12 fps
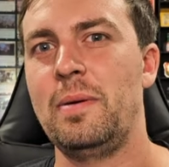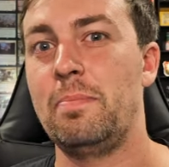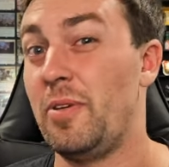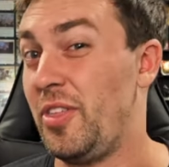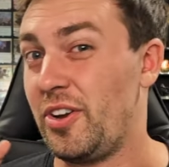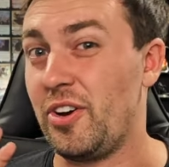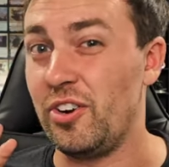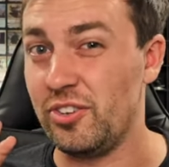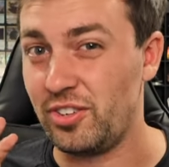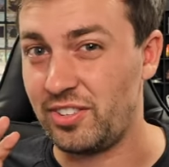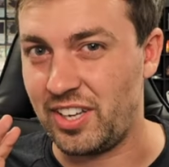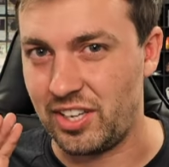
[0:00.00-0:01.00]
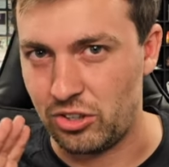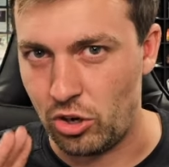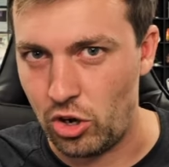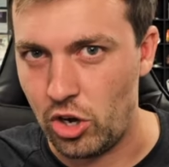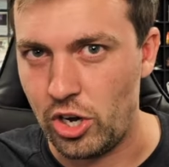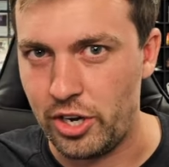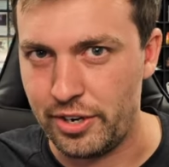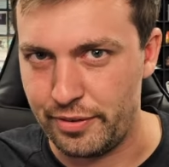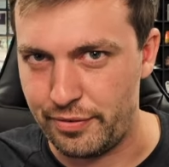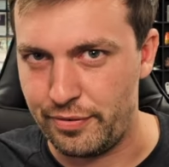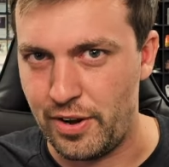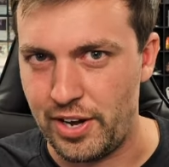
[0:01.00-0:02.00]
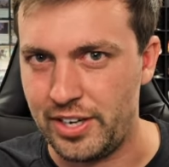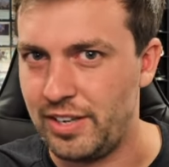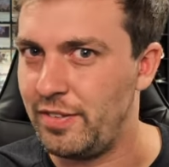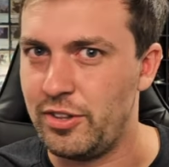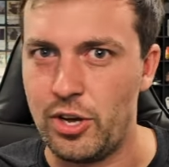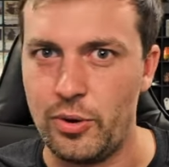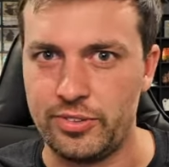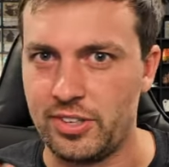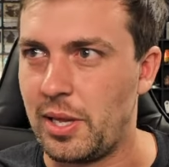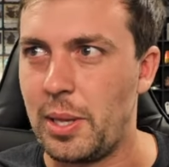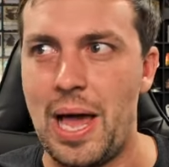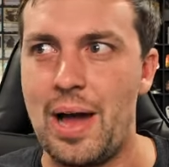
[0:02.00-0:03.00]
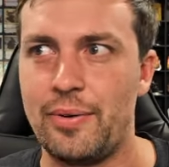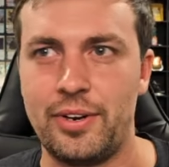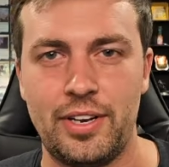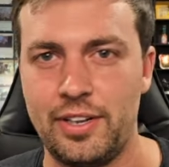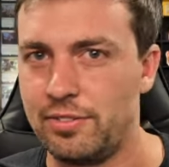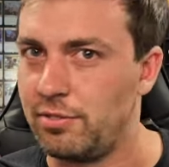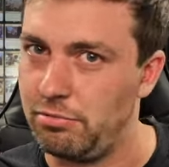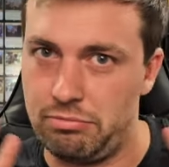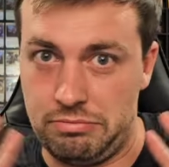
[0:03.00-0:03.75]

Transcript: But the card looks like a ton of fun, even though it's a clown and it's...